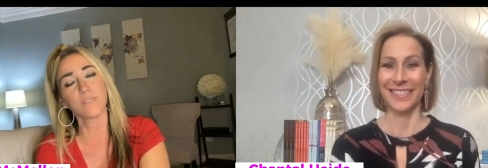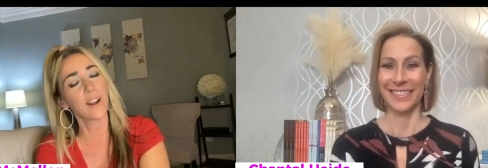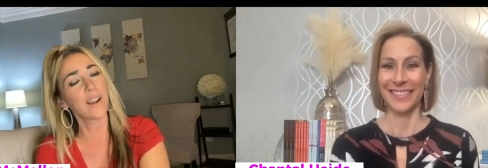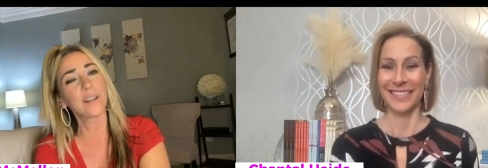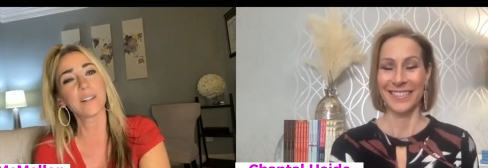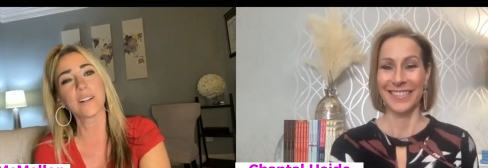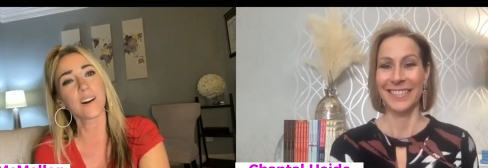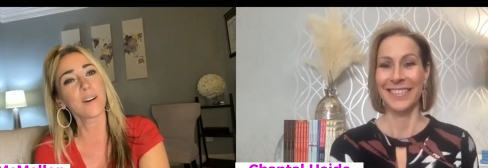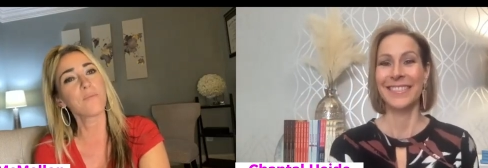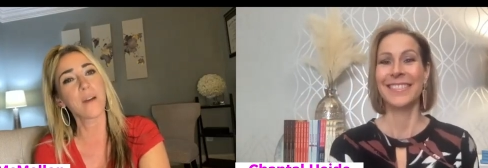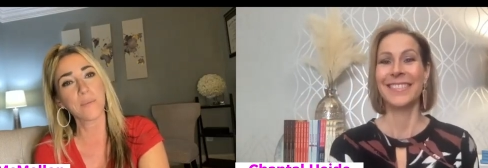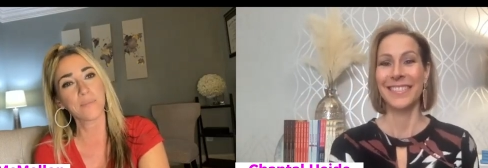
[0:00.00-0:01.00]
Speaker 1: fire
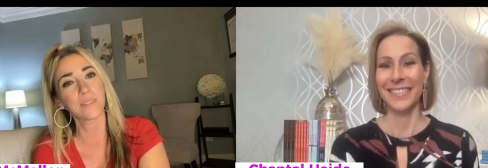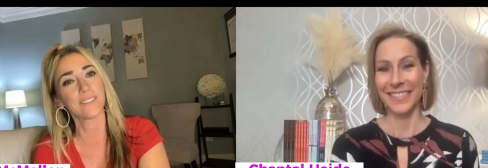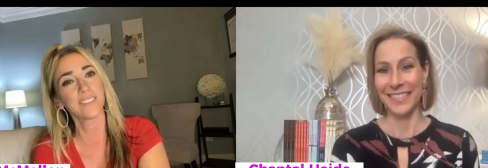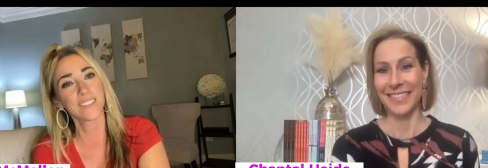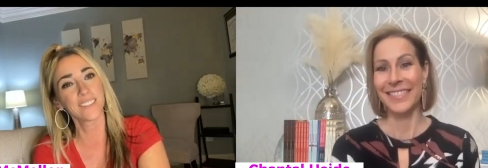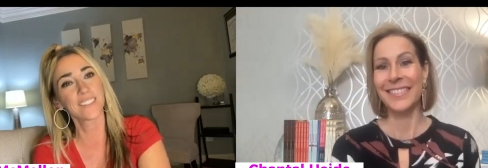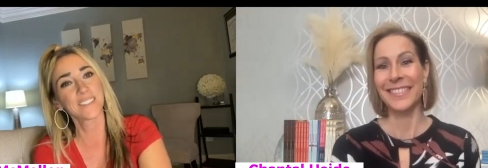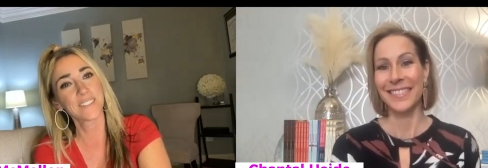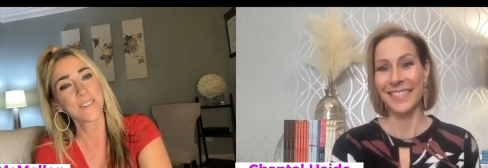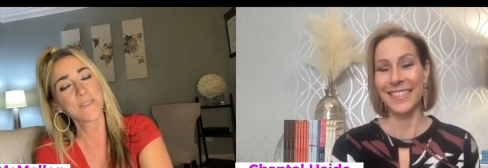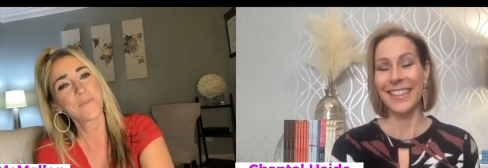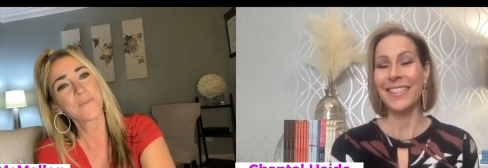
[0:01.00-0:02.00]
our weapons.
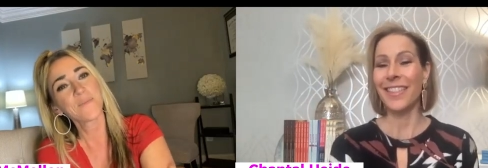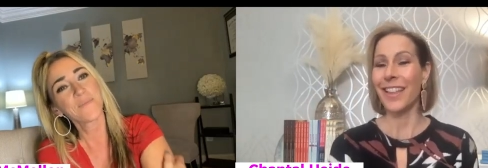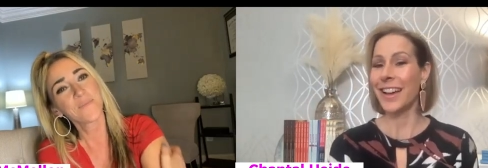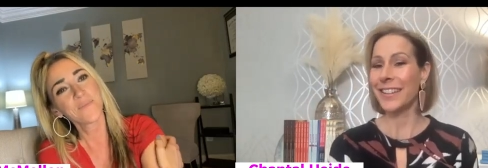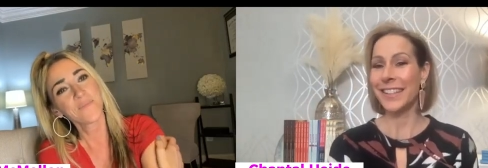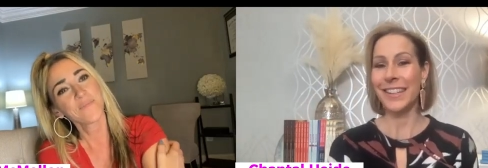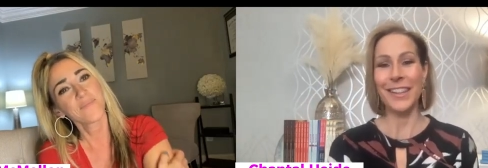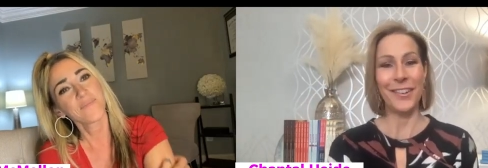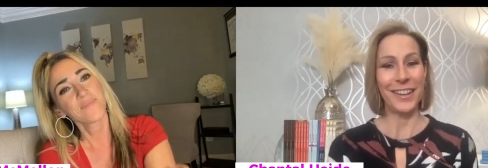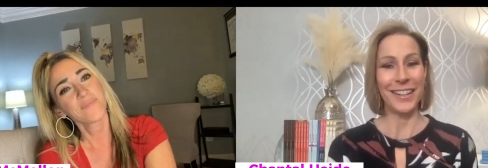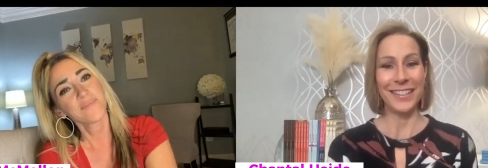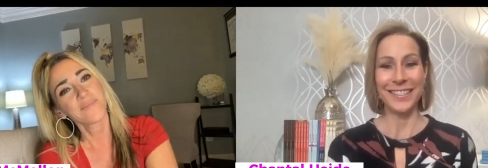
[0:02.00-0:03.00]
Speaker 2: Locked and
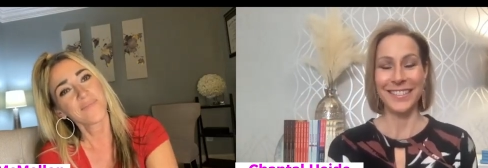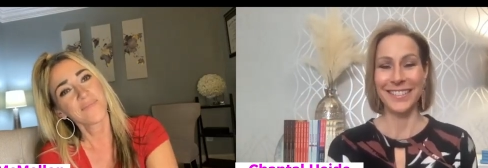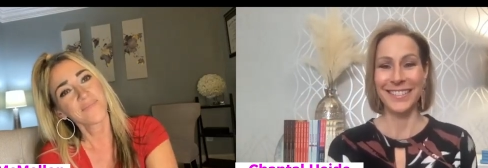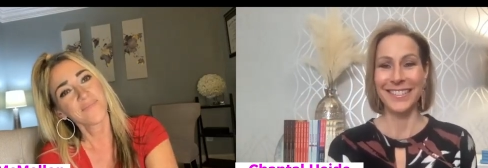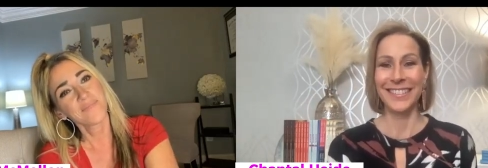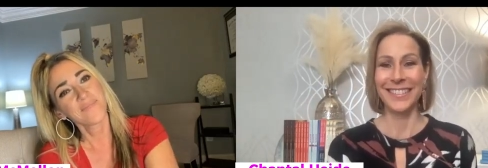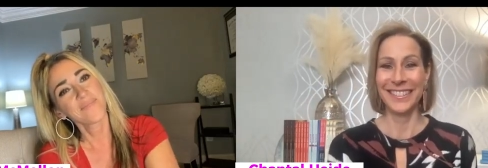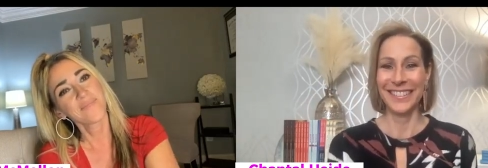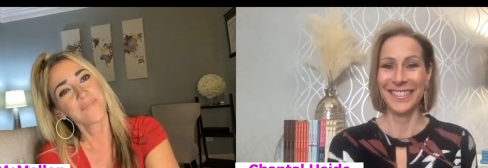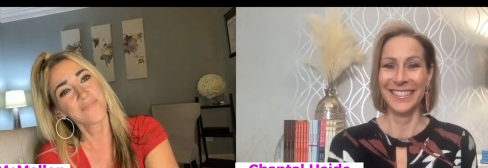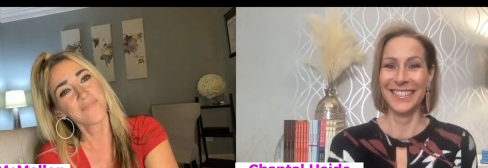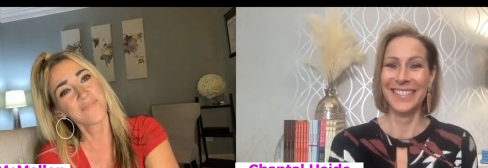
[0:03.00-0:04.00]
loaded.
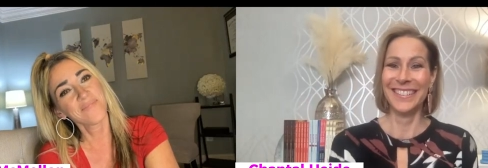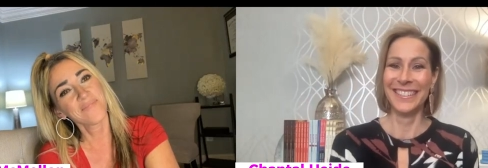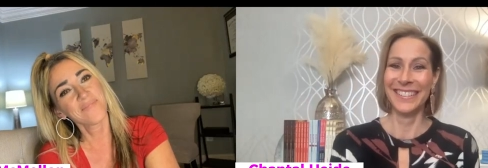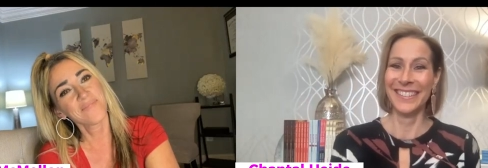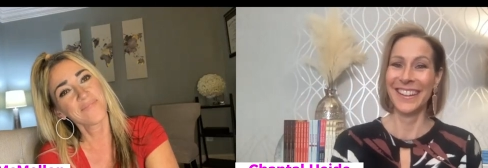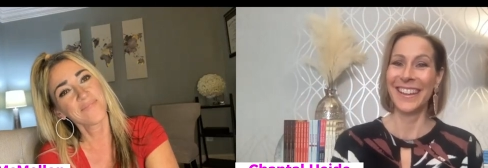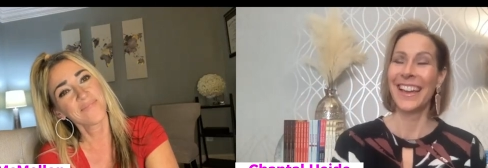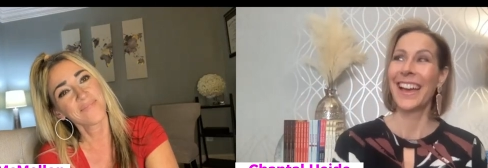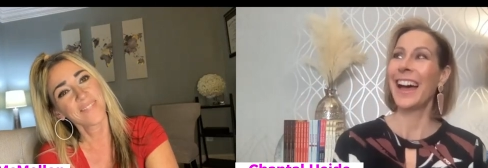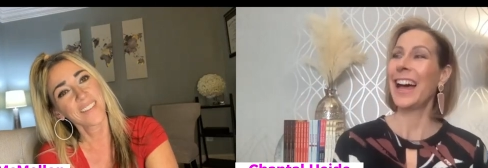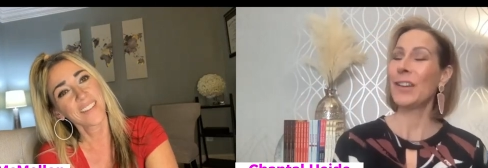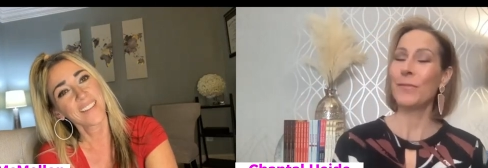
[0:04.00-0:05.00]
Mm-hmm.
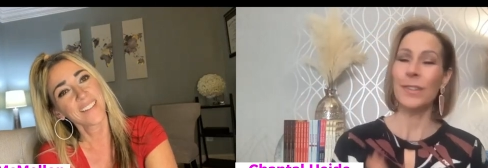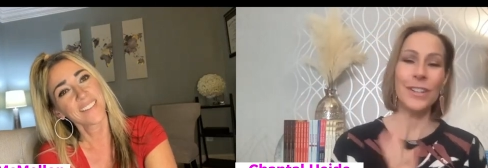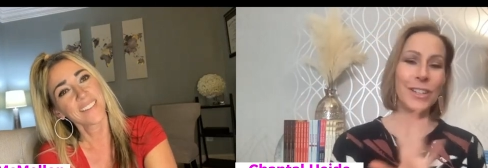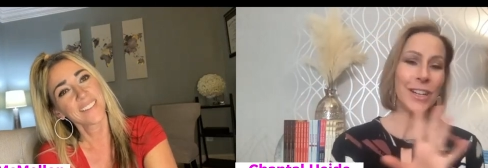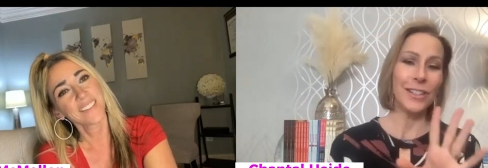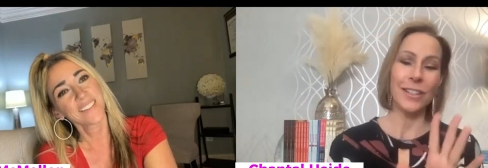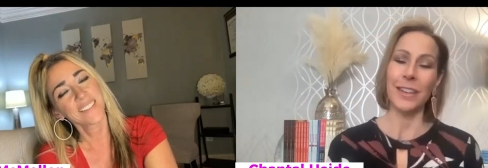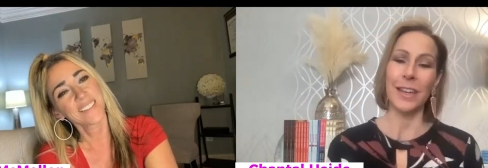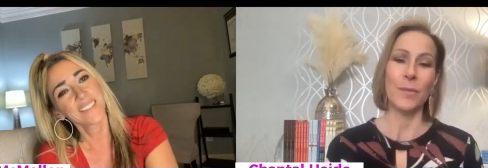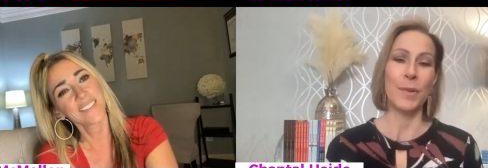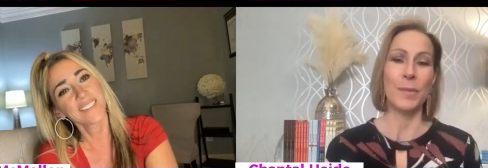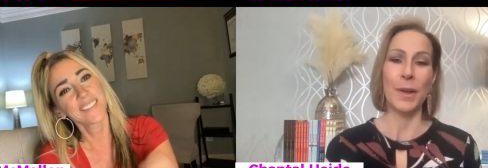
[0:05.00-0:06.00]
I wouldn't change a
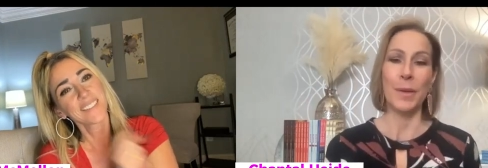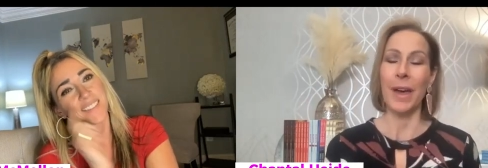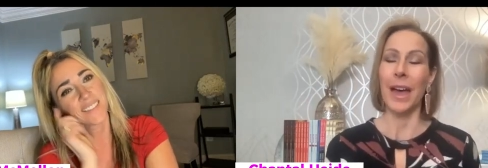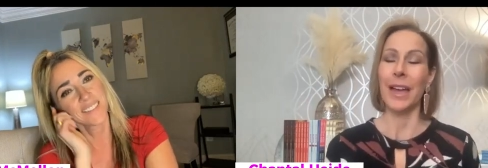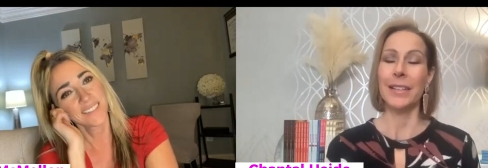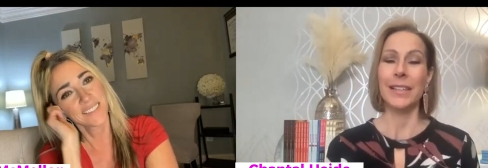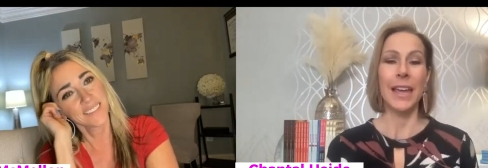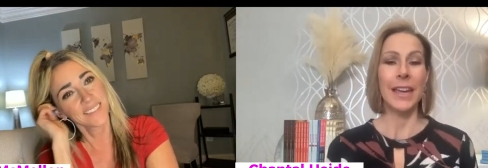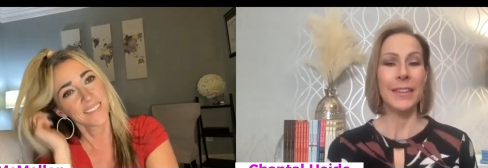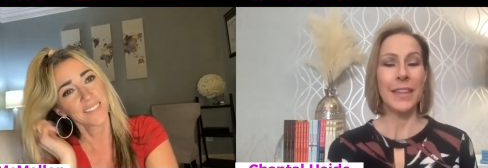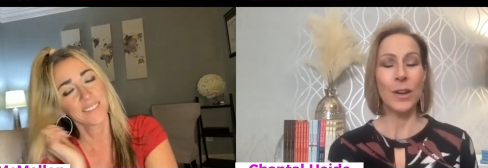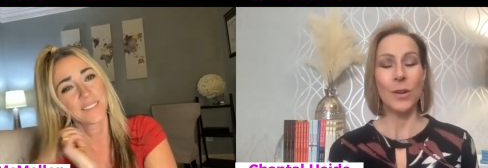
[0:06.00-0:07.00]
thing about my past.
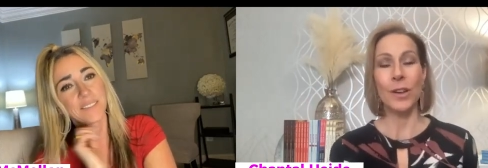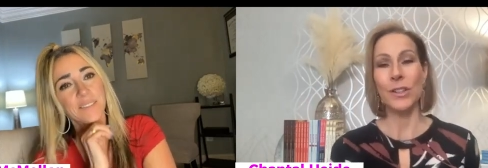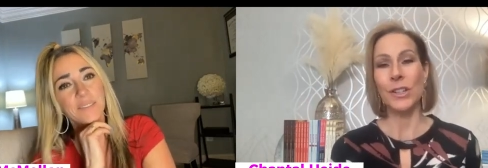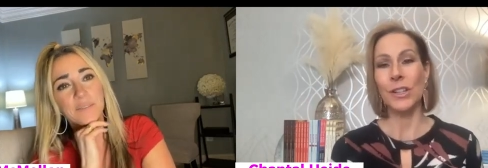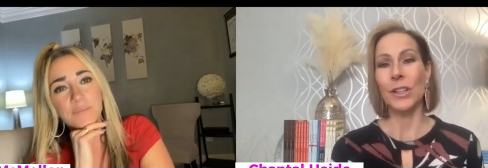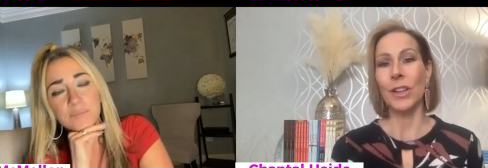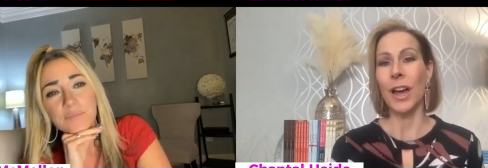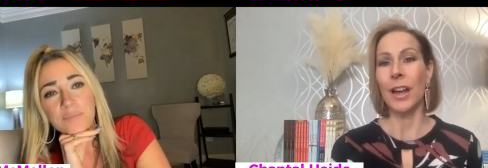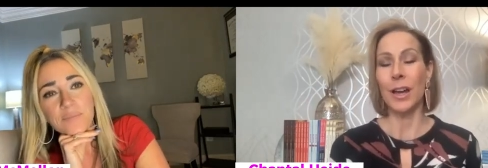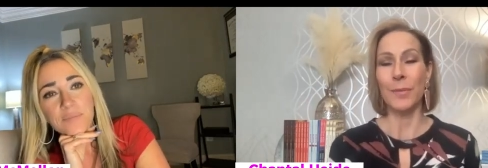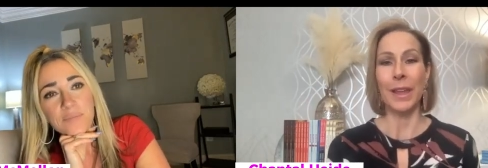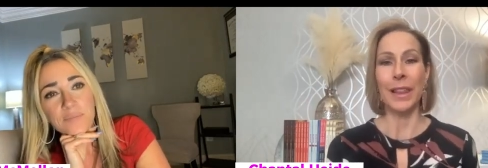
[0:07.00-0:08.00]
I get that question a lot on